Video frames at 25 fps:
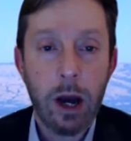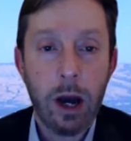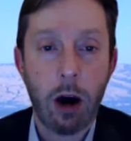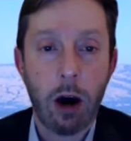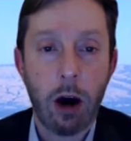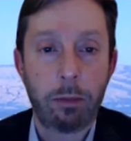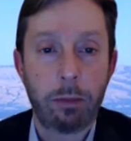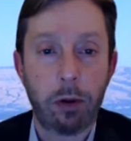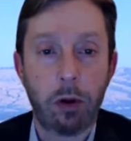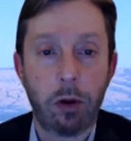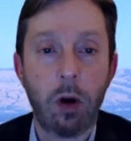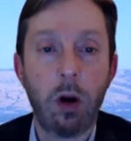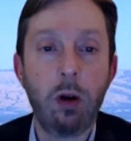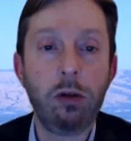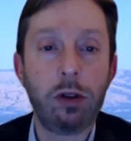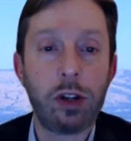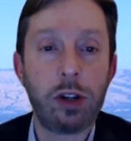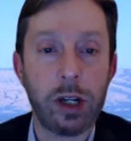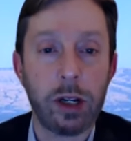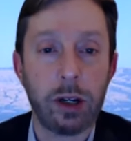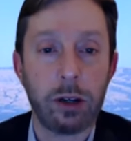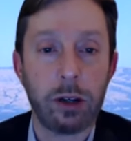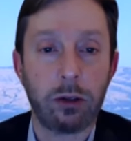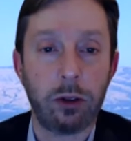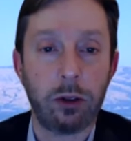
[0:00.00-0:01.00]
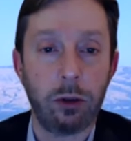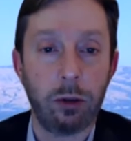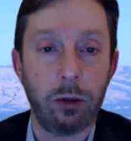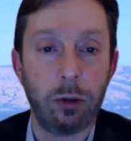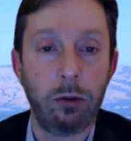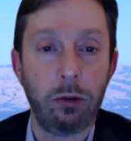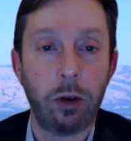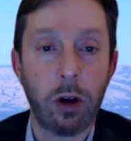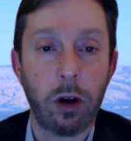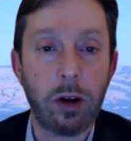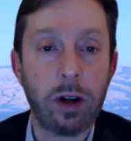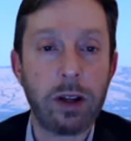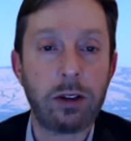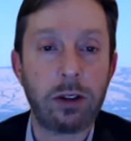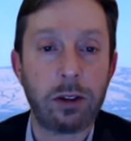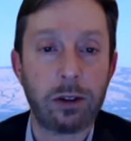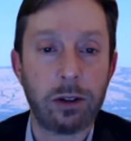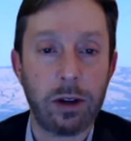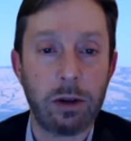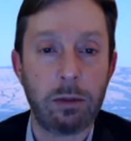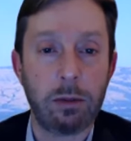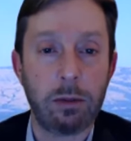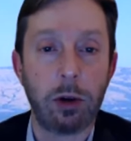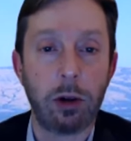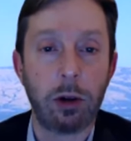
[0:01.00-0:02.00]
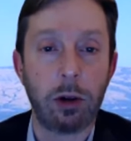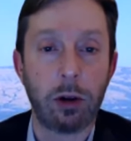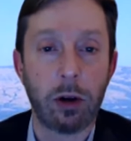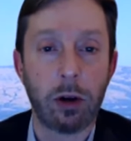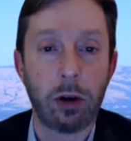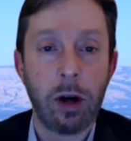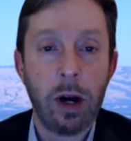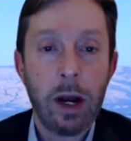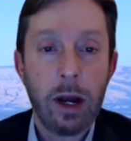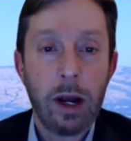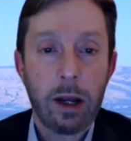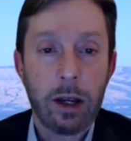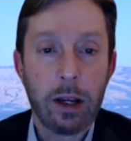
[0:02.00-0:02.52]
approaches to very similar,